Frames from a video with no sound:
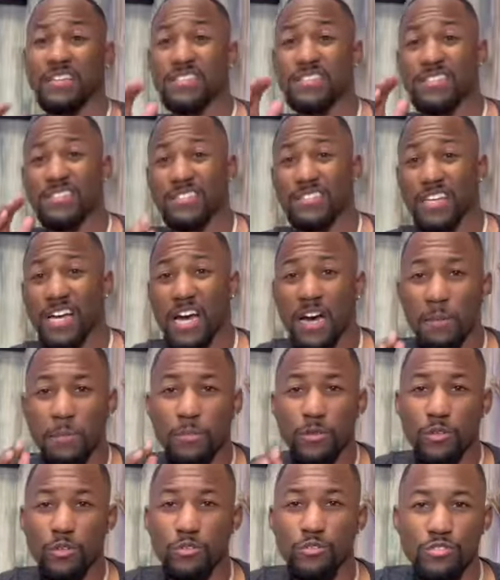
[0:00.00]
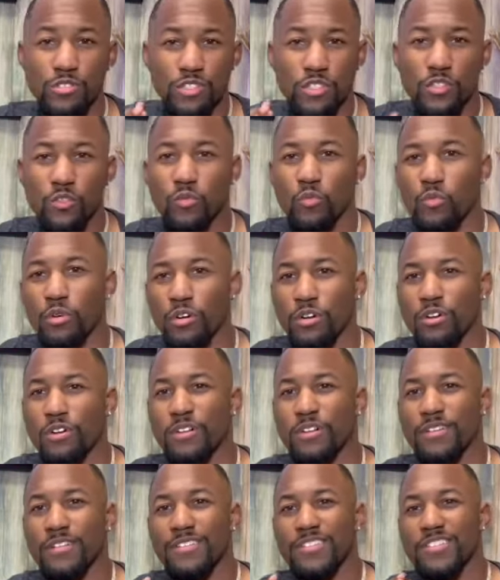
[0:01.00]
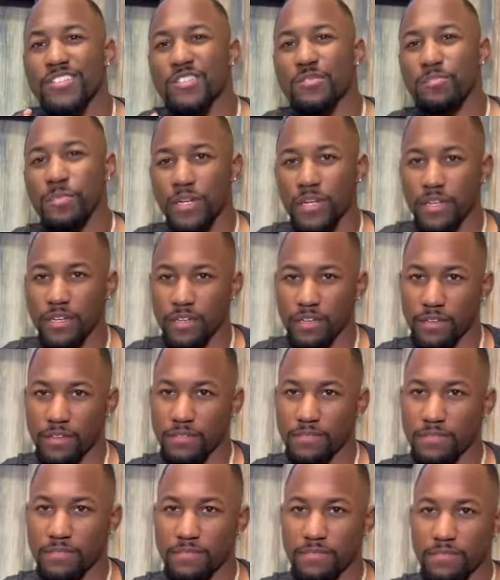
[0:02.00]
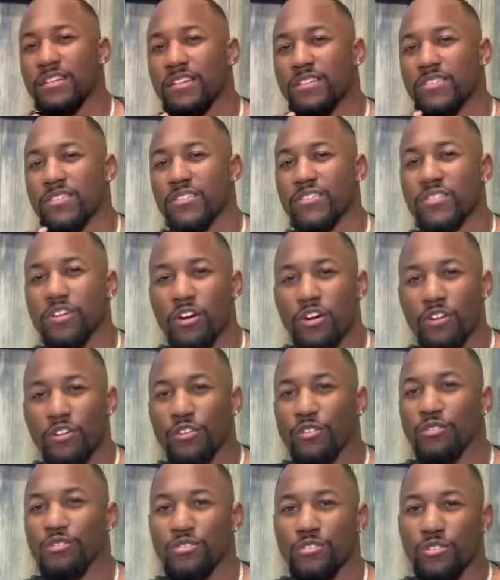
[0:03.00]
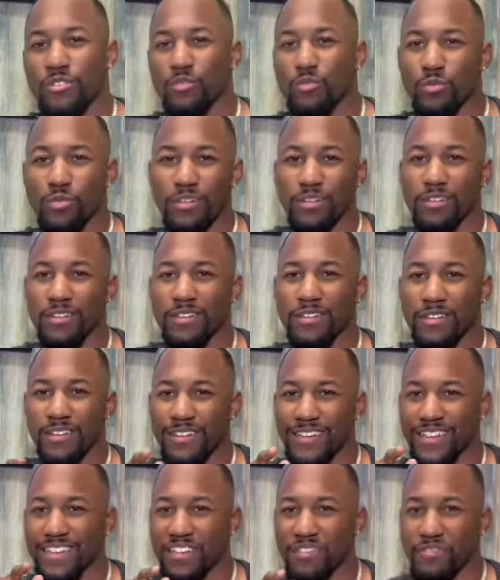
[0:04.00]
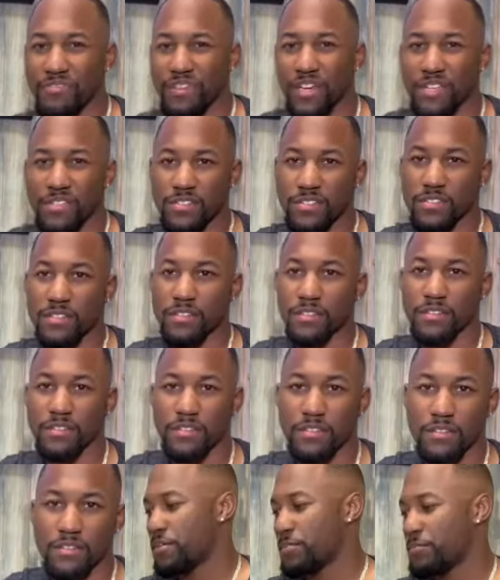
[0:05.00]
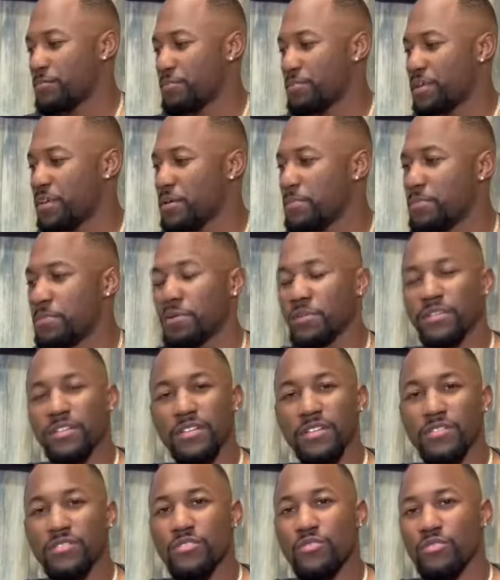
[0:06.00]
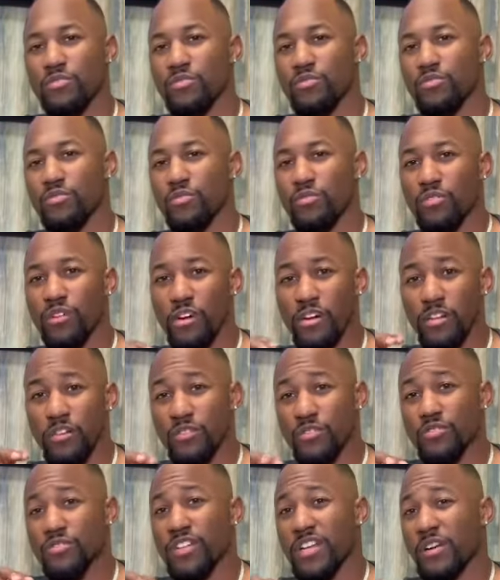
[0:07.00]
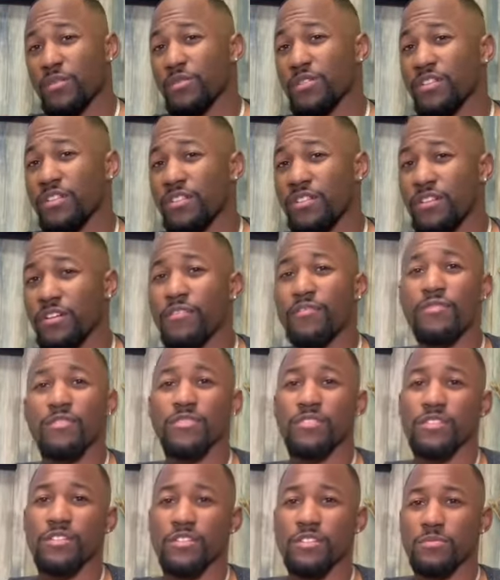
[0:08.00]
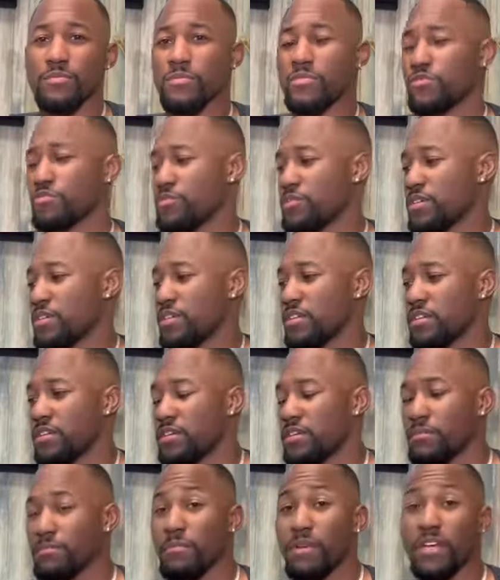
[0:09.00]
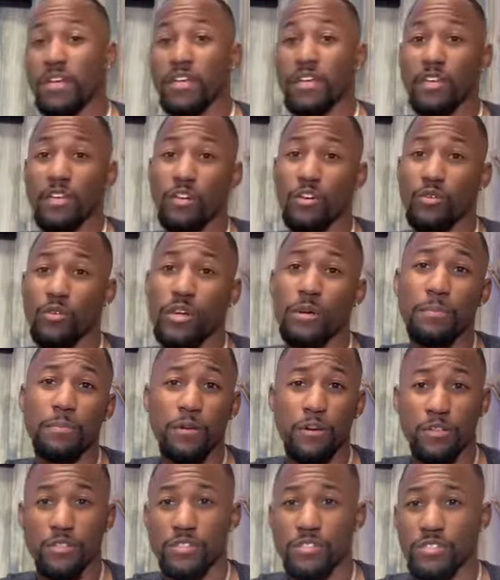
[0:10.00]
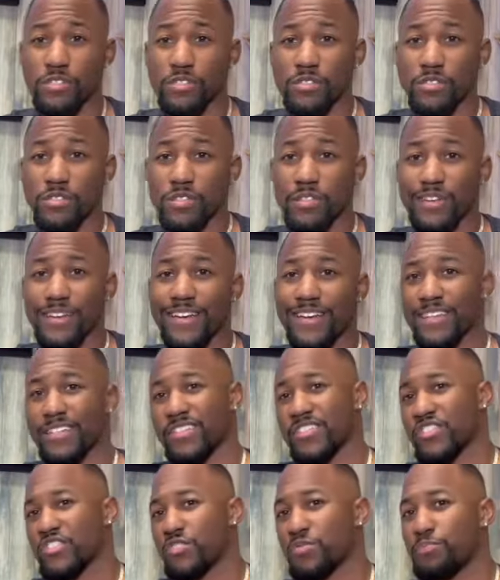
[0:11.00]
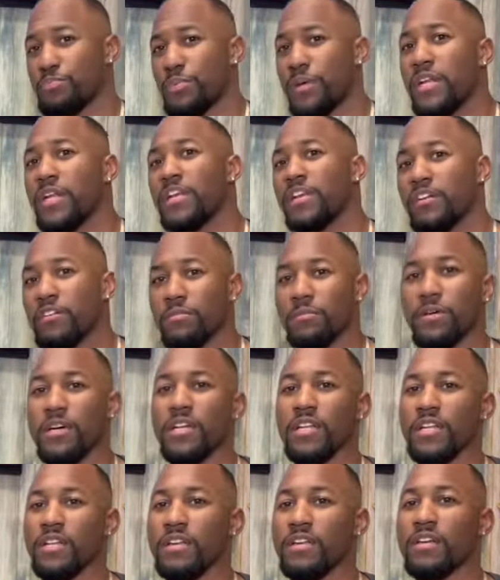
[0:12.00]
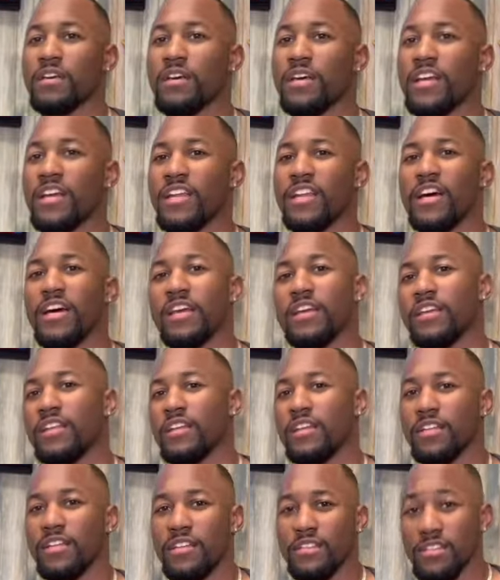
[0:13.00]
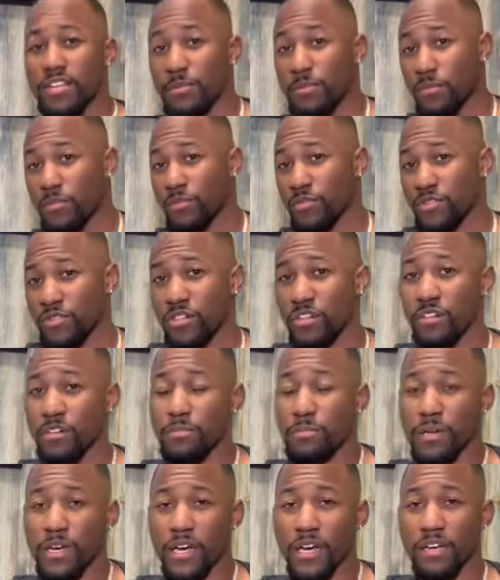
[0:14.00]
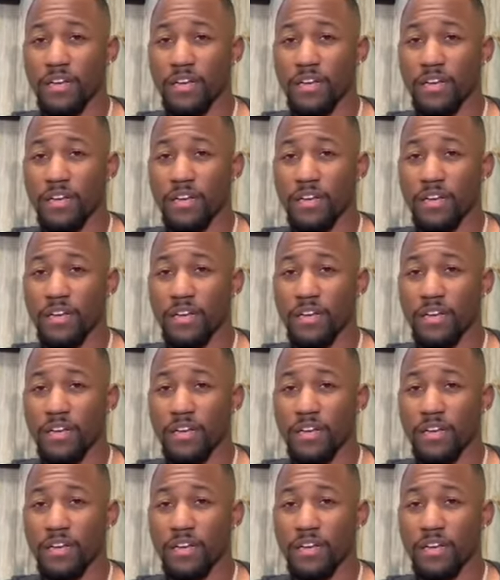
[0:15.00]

stop using the word spending and start using the word investing. People need to understand what the difference is between making a quick purchase and spending your money and not getting any type of return back